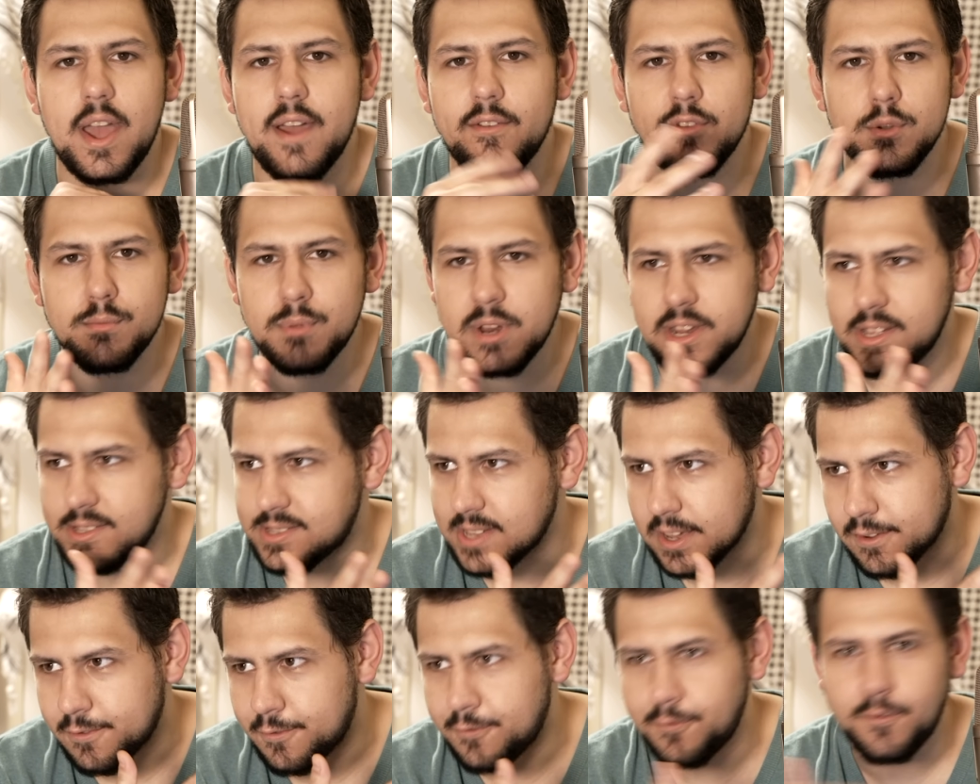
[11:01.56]

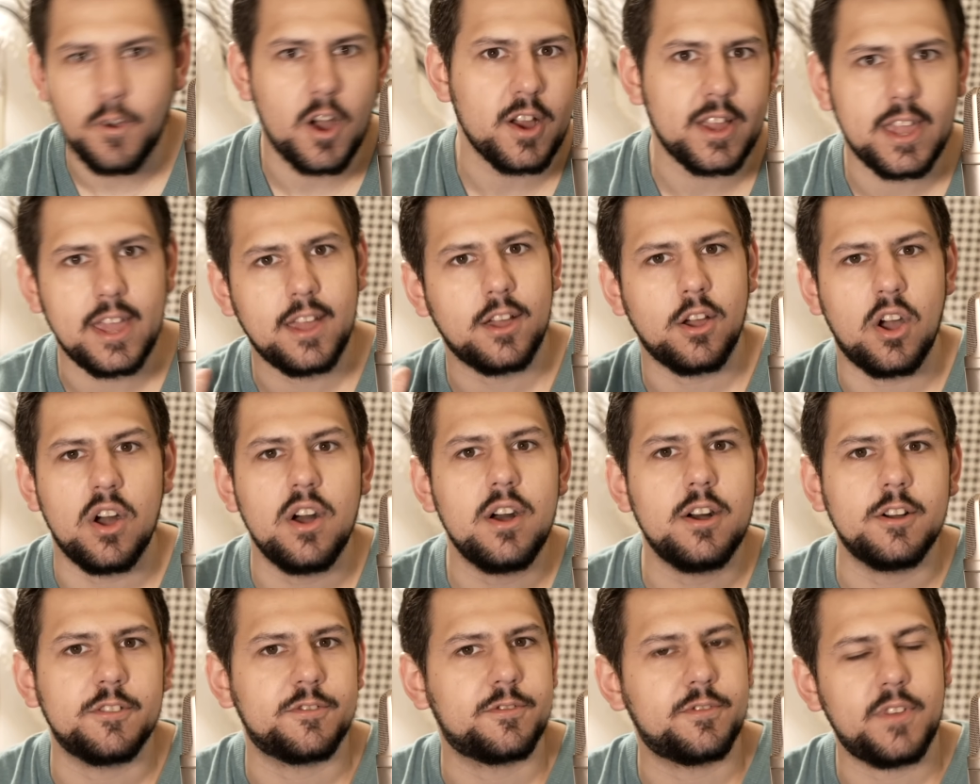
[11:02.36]
everybody's like fucking
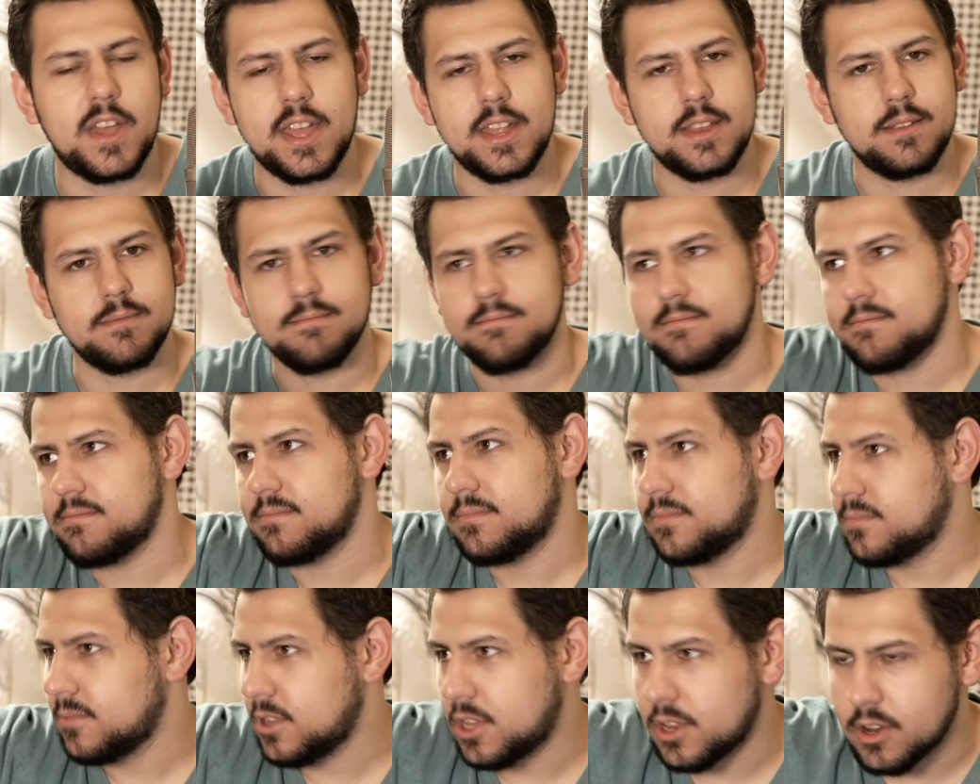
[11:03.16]
off. And,
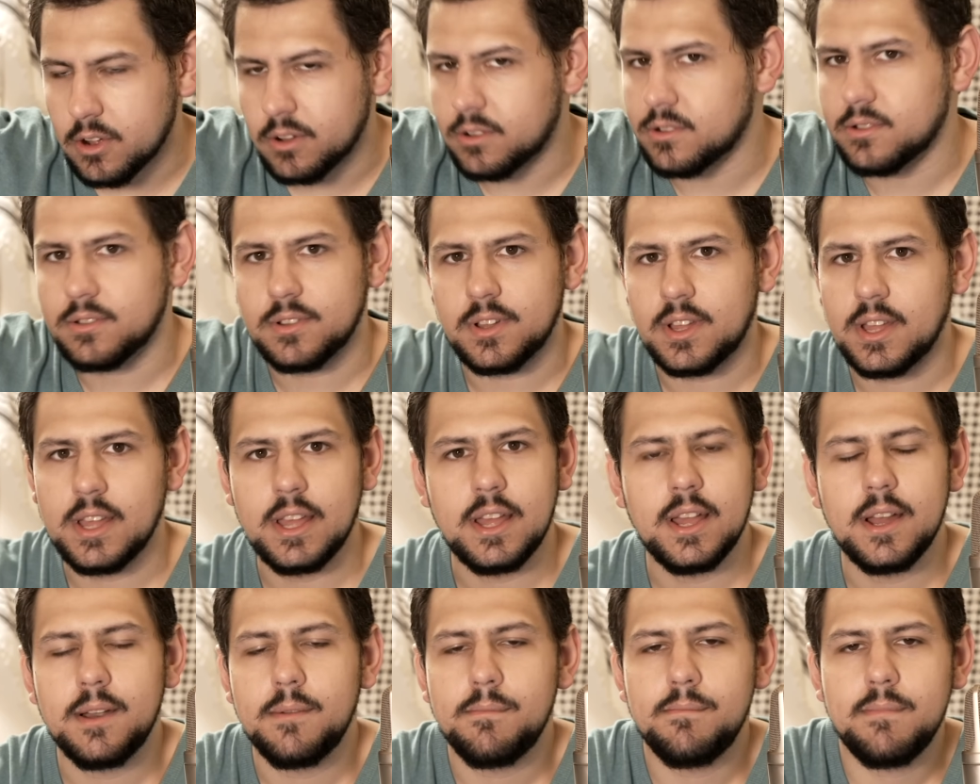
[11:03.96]
you know,
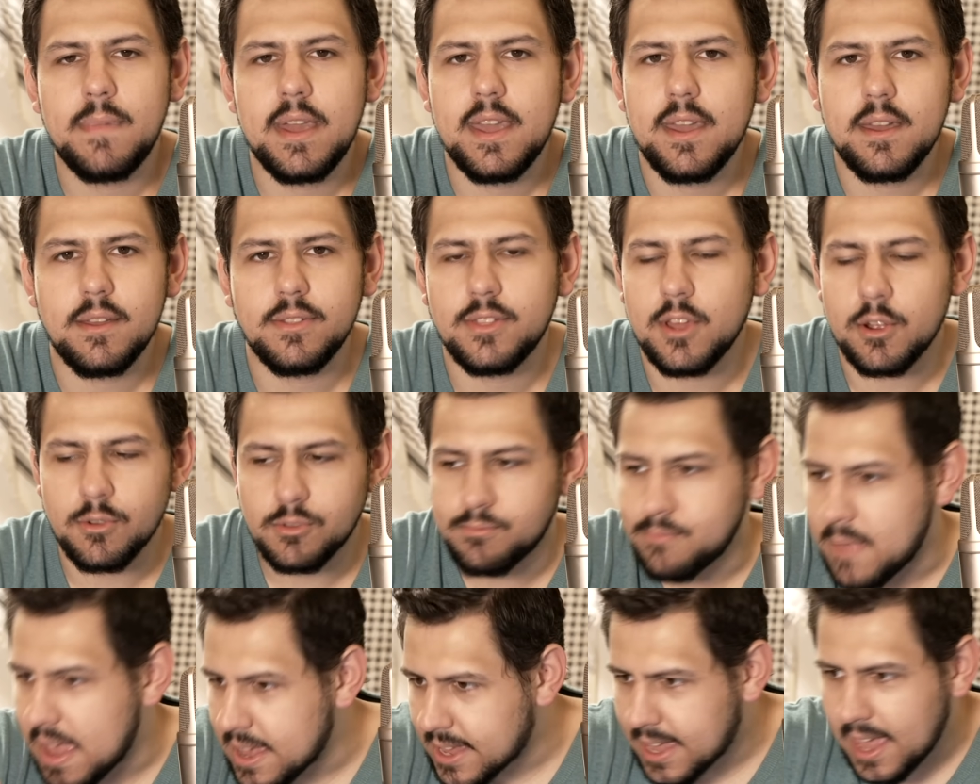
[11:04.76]
they're
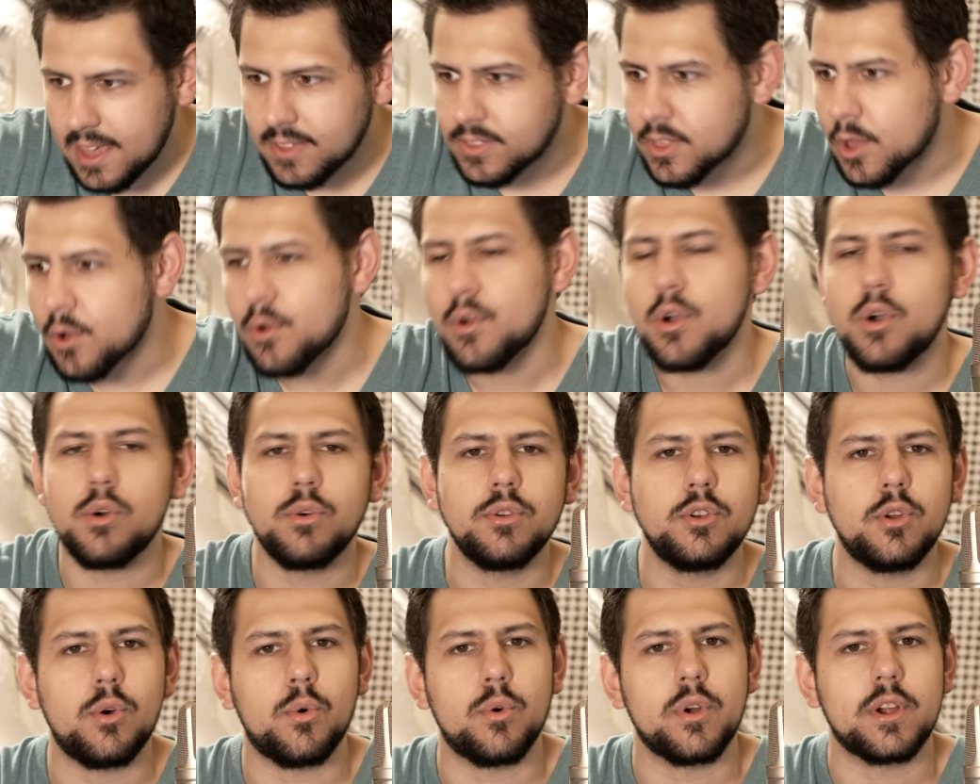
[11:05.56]
making their
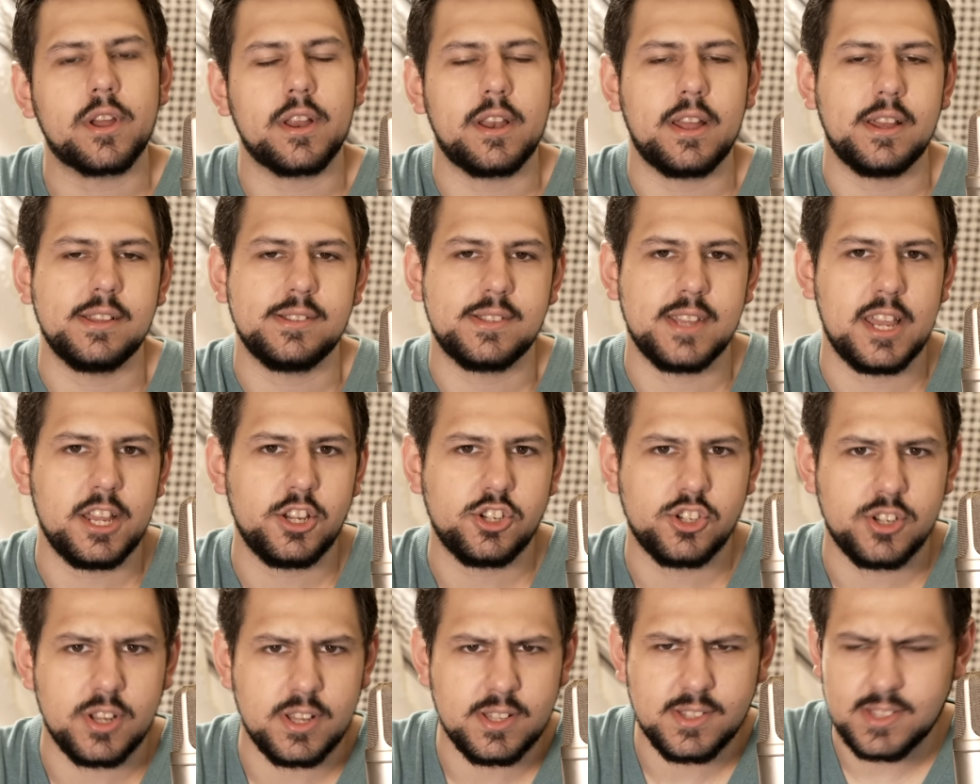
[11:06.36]
own
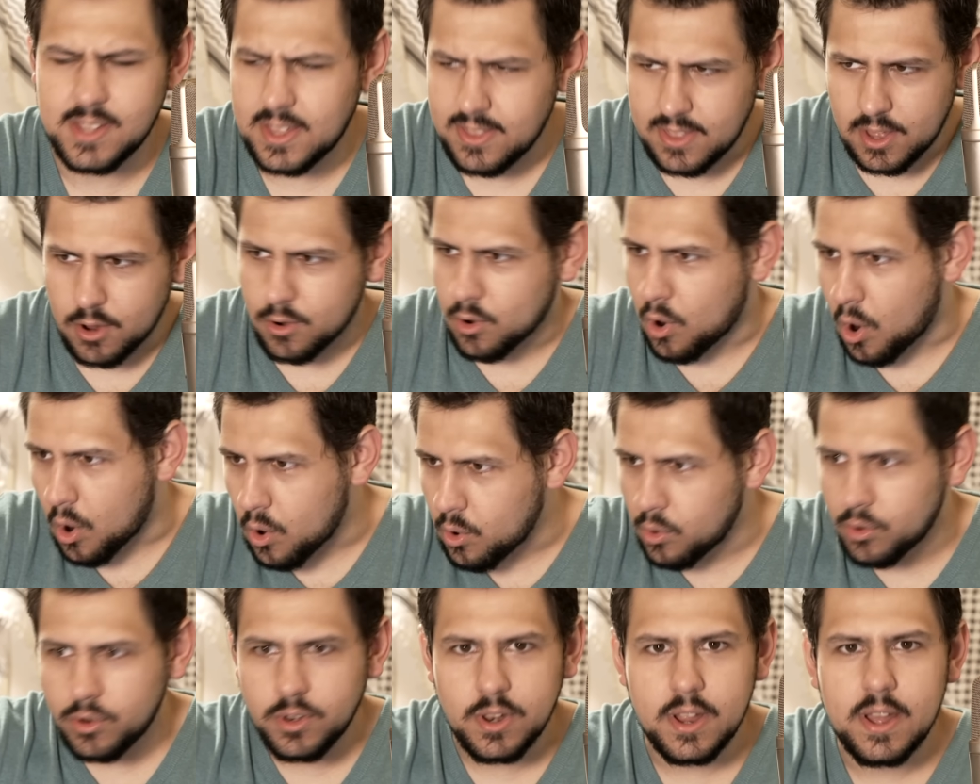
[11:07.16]
organizations and their
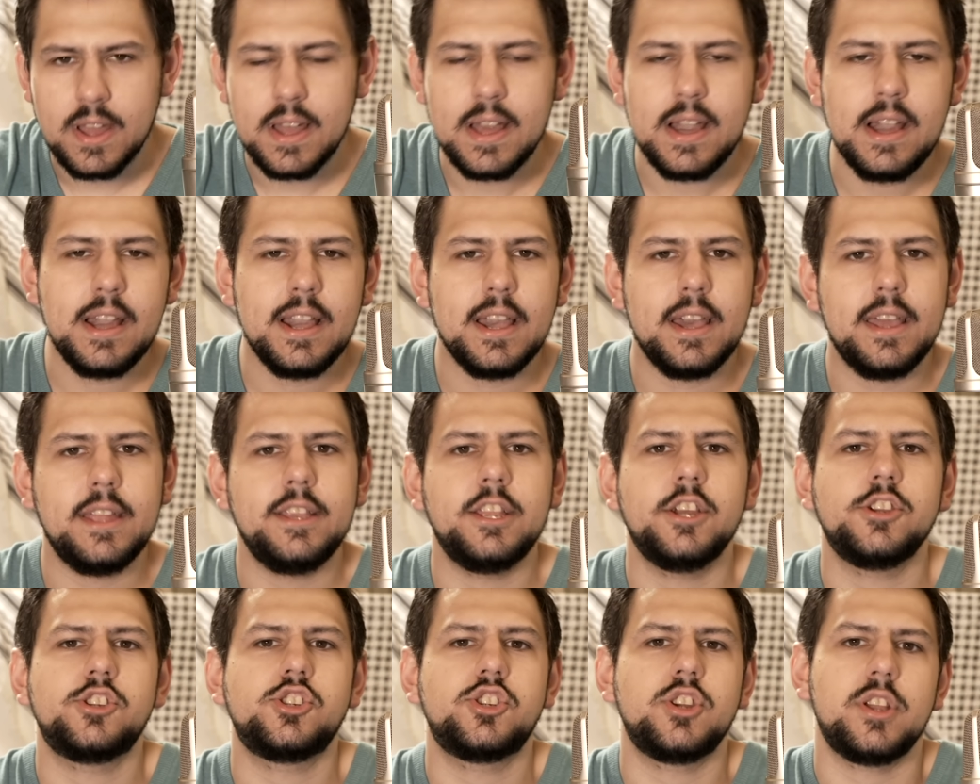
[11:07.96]
own
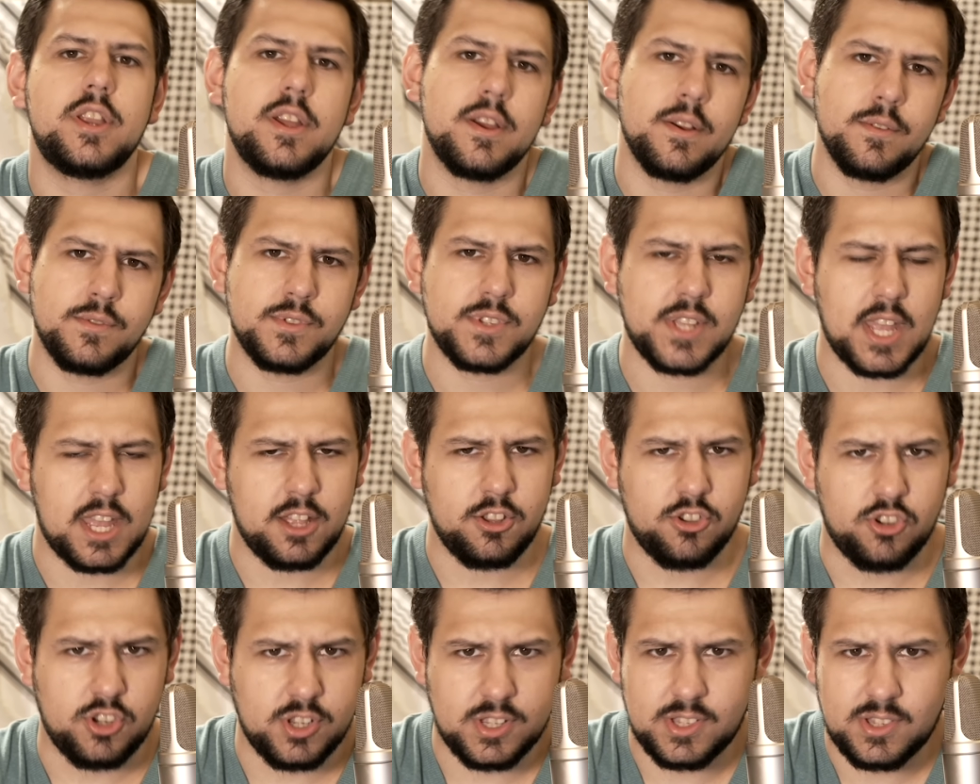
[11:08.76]
initiatives
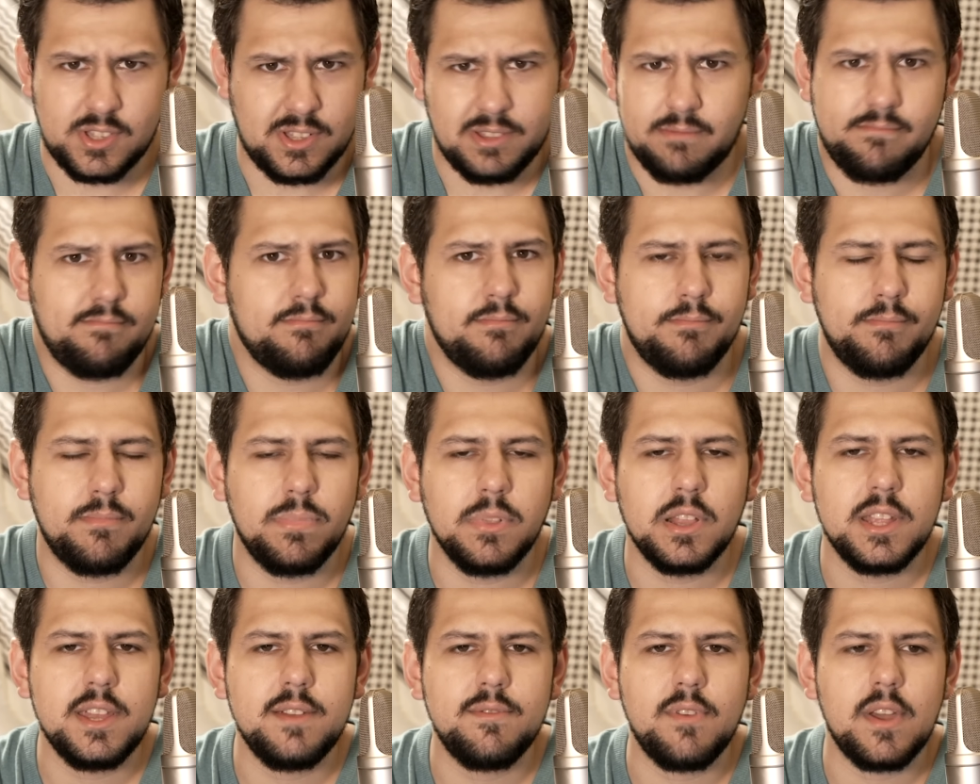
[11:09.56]
and just
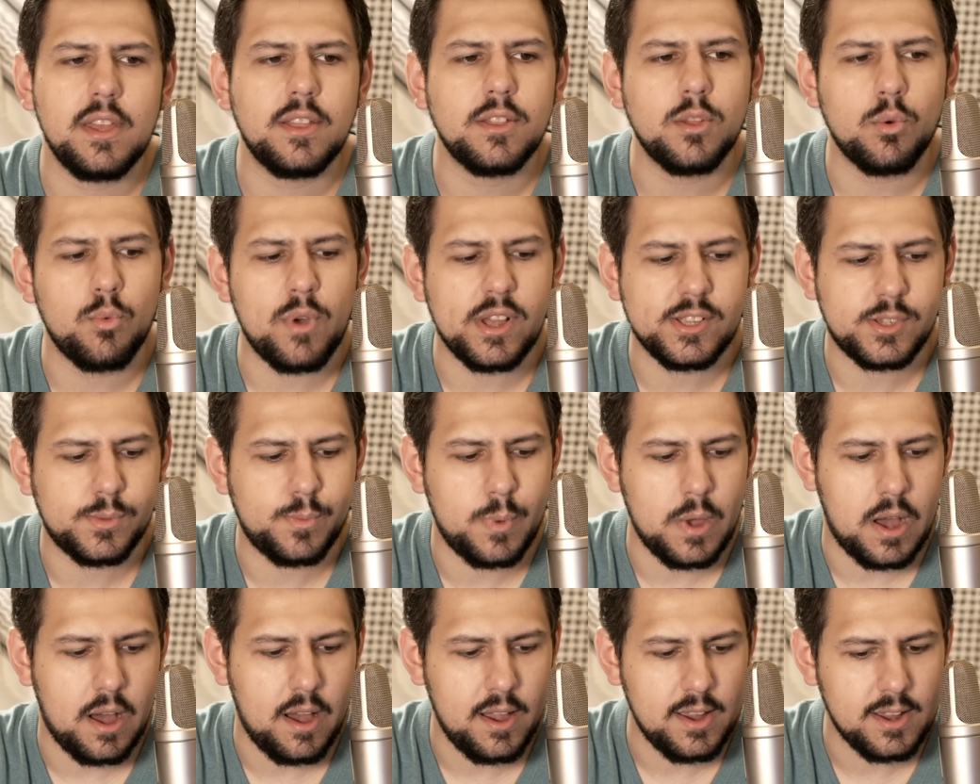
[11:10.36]
leaving the
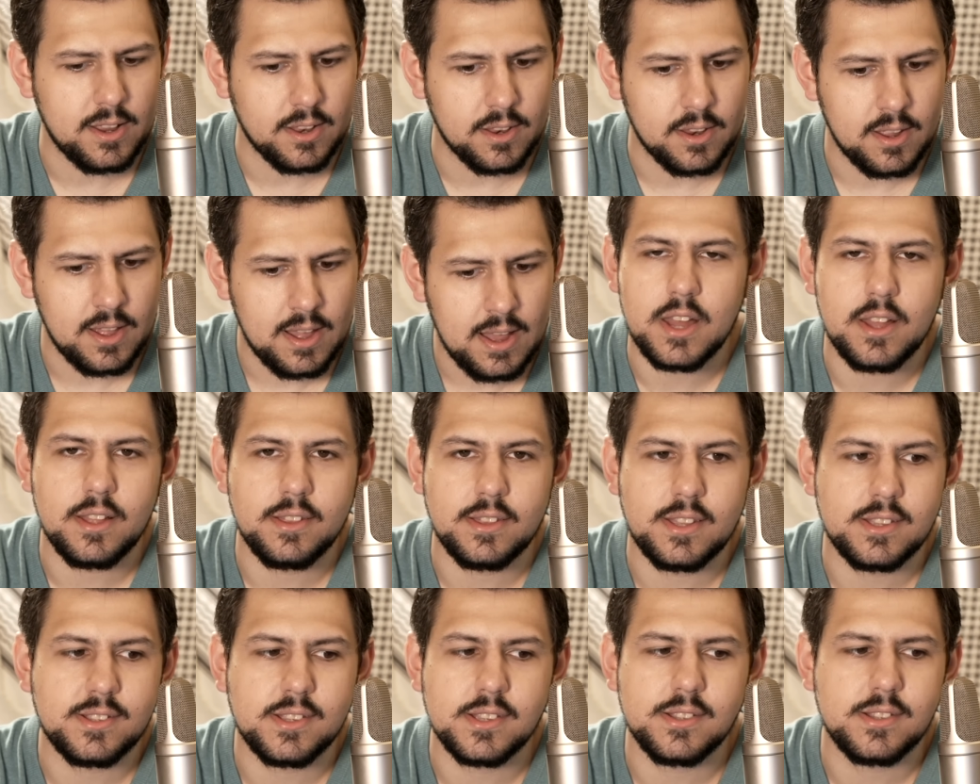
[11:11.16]
West behind.
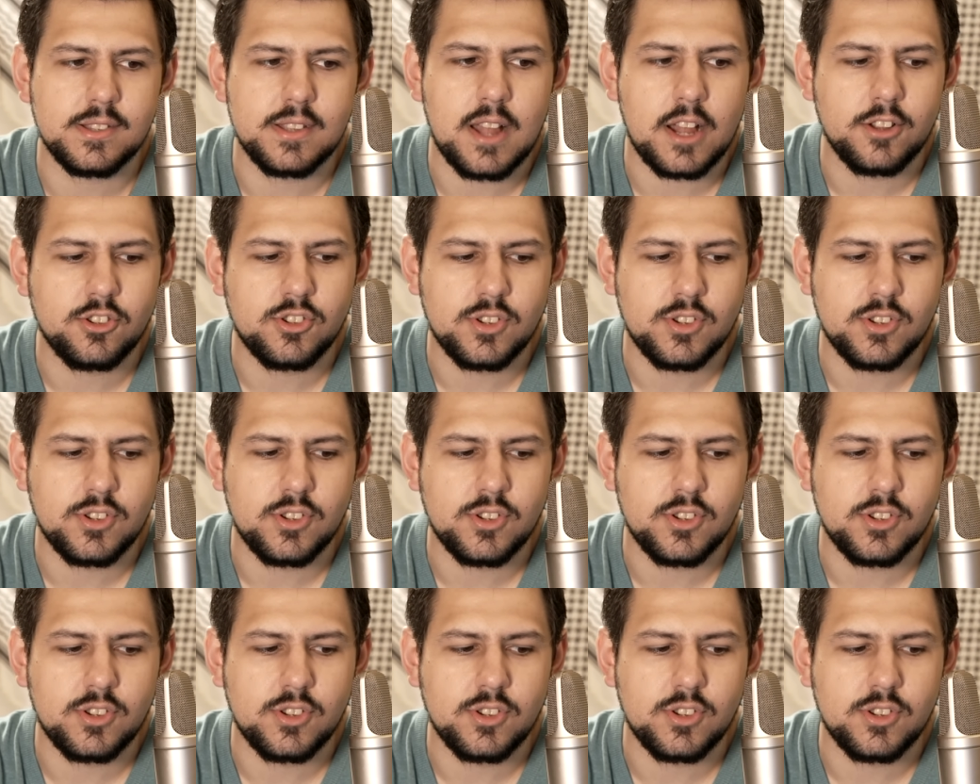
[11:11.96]
This is not